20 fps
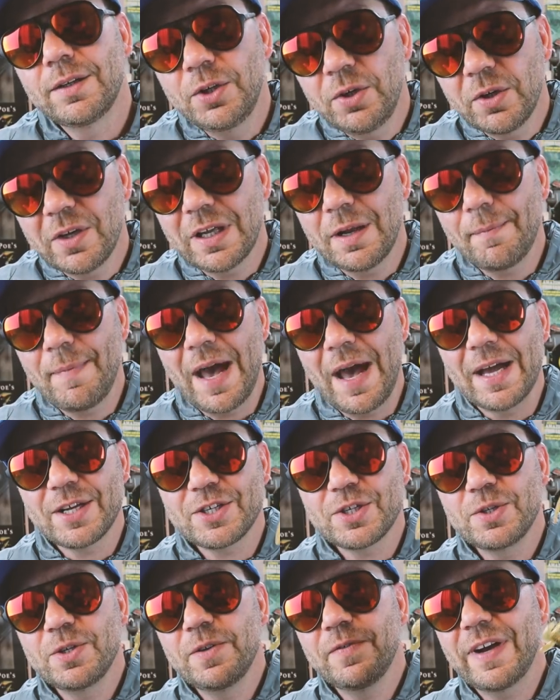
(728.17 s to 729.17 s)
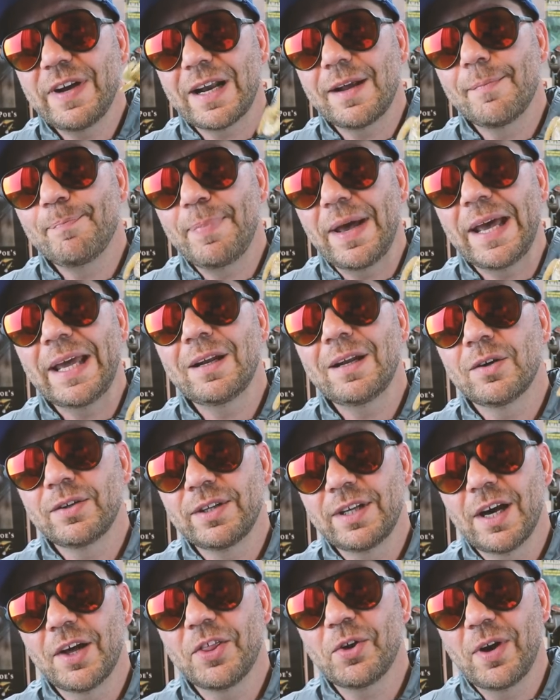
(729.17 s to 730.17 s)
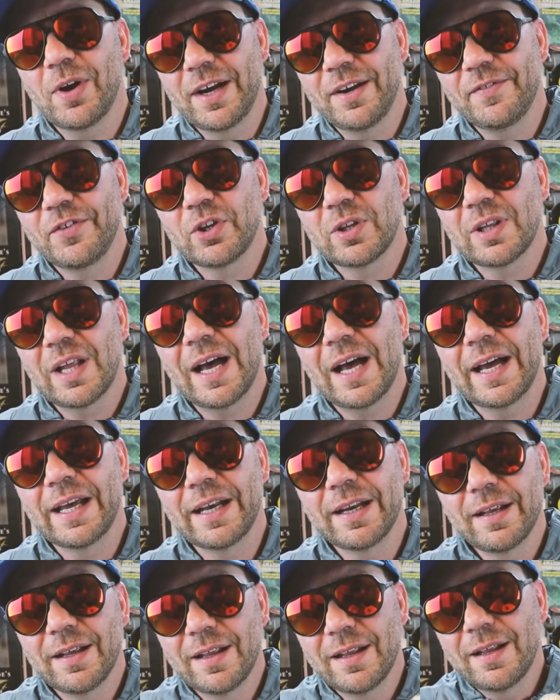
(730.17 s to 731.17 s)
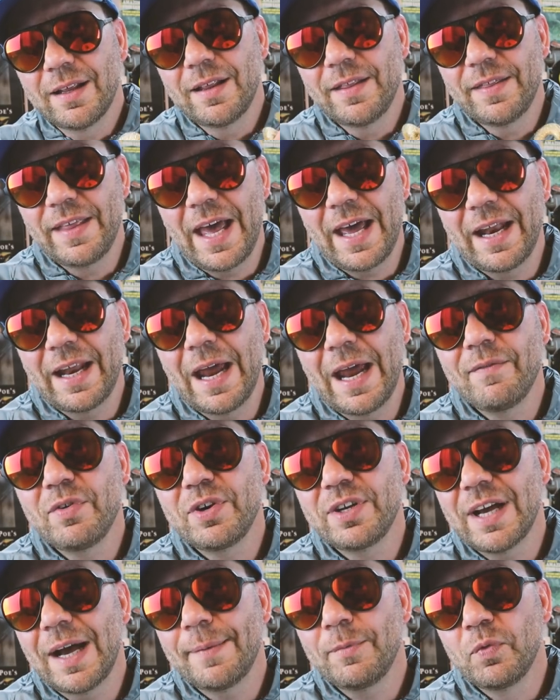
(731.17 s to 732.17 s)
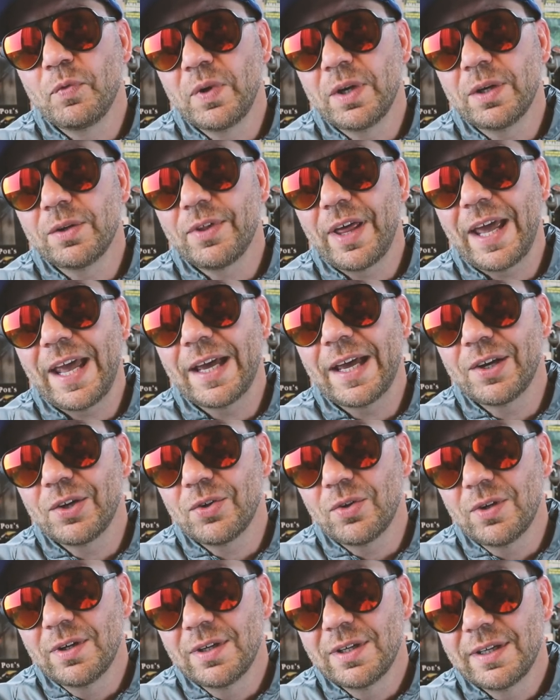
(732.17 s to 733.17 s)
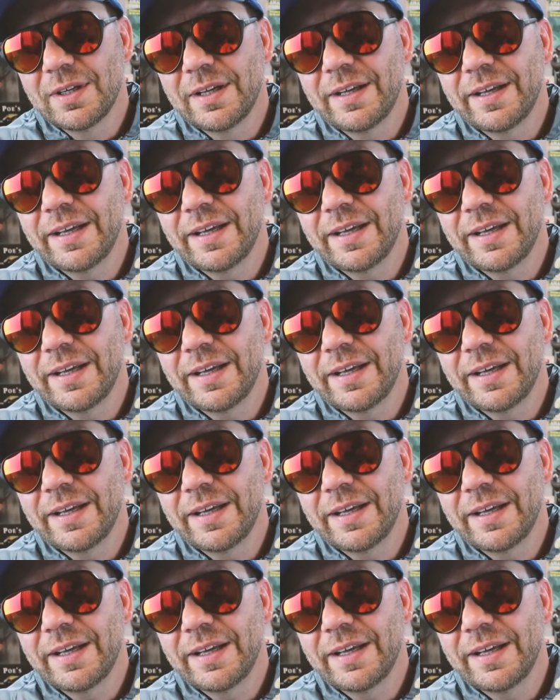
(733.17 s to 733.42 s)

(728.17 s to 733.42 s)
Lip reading: you can imagine you've got a bait on the other end of your line that every time you reel the handle,